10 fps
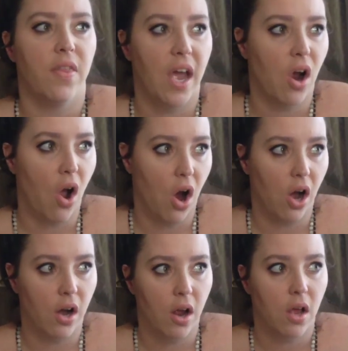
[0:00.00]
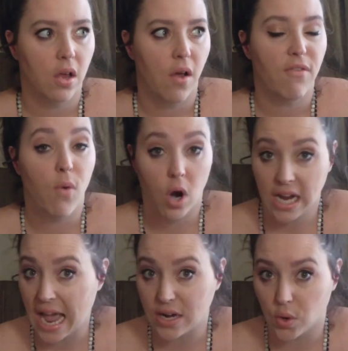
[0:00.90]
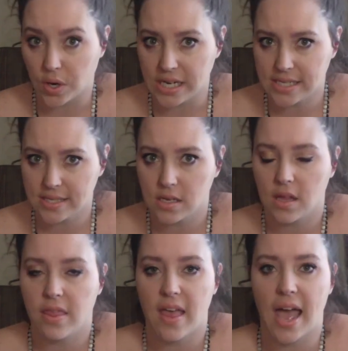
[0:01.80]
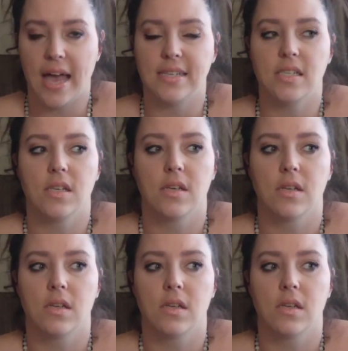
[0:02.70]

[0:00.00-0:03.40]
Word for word: there are four categories that